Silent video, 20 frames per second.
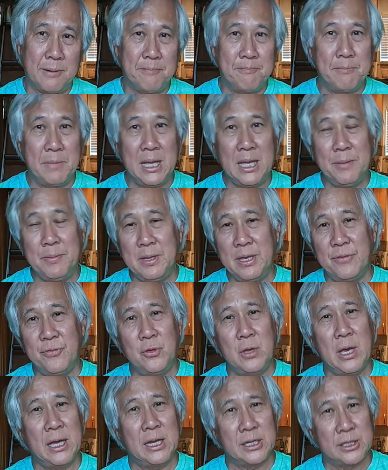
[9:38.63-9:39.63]
Maybe
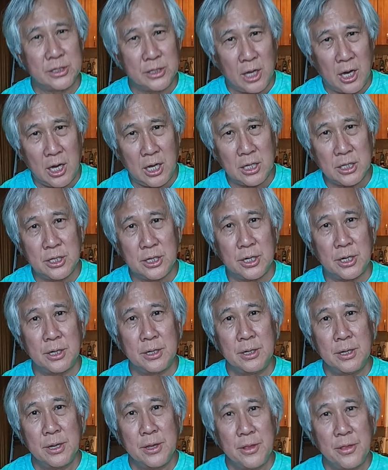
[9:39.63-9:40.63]
if you had a
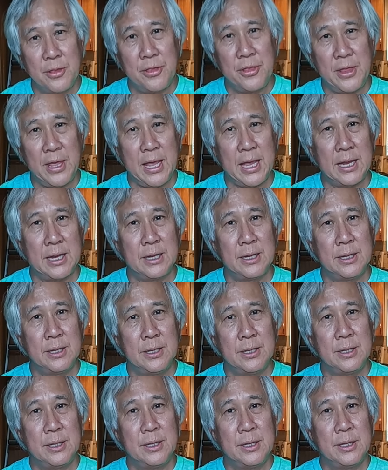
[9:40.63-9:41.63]
talker, then
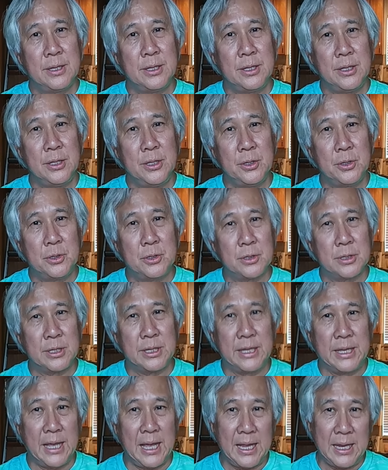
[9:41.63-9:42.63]
you
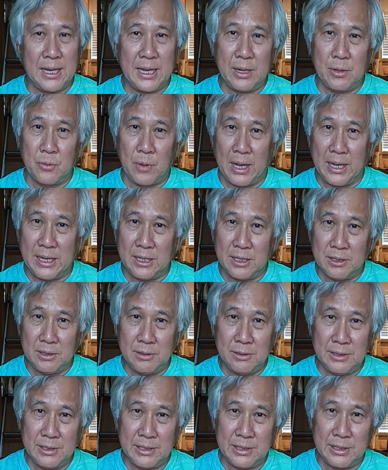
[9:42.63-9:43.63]
could get a
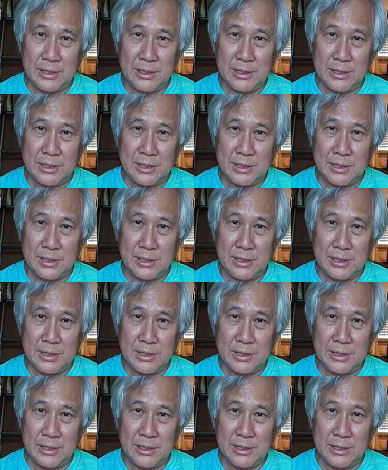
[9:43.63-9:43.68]
writer,